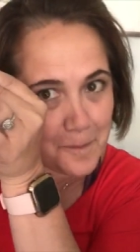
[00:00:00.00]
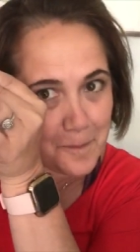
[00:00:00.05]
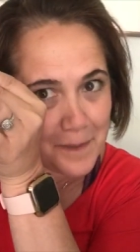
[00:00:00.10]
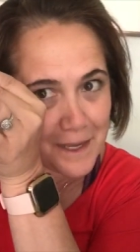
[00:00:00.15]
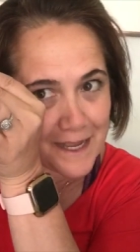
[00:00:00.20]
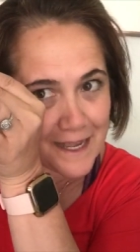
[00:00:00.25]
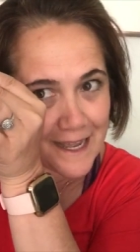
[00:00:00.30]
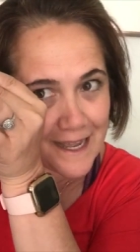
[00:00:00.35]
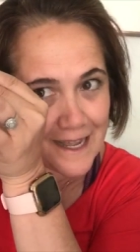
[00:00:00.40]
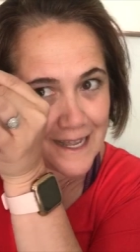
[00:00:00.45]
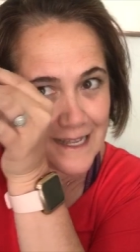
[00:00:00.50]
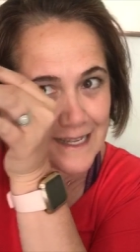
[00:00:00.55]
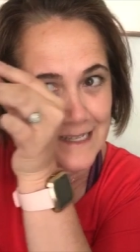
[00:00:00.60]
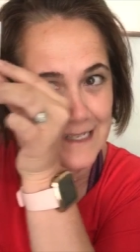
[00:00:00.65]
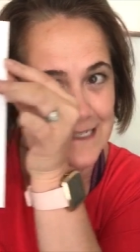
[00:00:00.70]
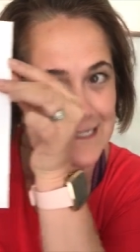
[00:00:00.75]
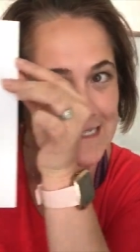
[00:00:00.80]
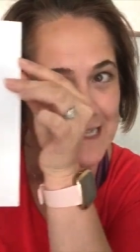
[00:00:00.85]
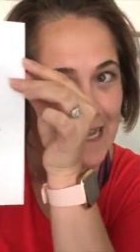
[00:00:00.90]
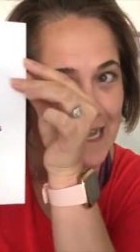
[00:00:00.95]

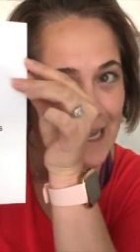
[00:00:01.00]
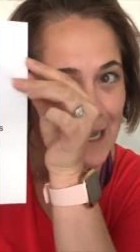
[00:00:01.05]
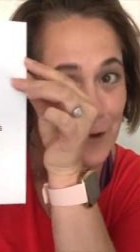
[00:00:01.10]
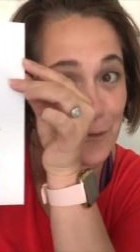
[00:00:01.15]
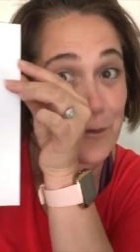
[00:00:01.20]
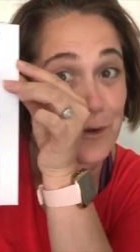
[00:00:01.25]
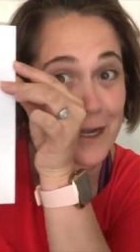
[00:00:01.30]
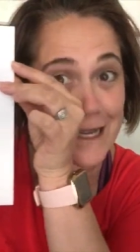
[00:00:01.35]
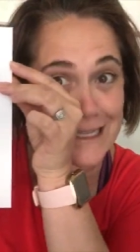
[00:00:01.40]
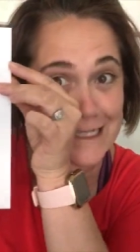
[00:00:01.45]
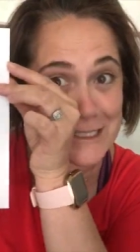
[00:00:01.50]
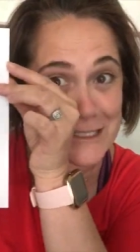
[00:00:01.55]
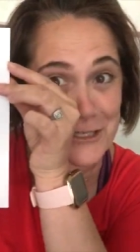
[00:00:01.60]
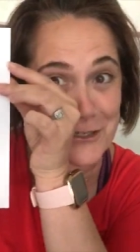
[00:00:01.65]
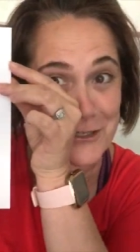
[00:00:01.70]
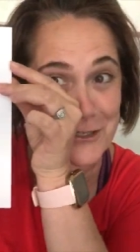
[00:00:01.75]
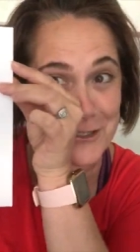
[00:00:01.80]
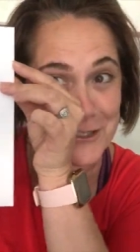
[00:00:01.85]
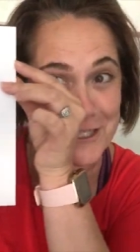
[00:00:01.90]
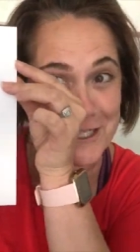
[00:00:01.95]
because uh, we're getting
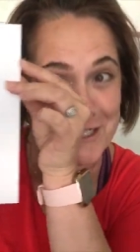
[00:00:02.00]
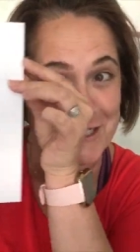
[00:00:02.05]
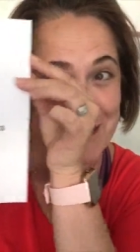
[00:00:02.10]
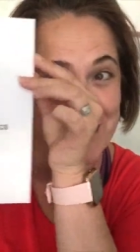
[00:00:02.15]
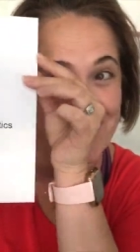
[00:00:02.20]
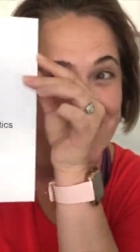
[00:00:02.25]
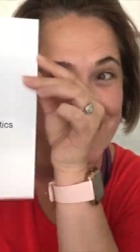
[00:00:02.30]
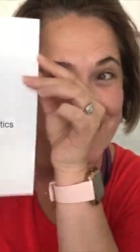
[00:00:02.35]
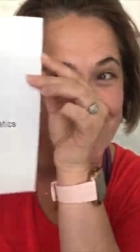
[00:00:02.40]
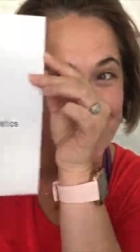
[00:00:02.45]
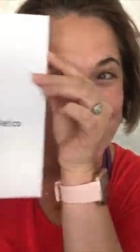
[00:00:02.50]
social this year.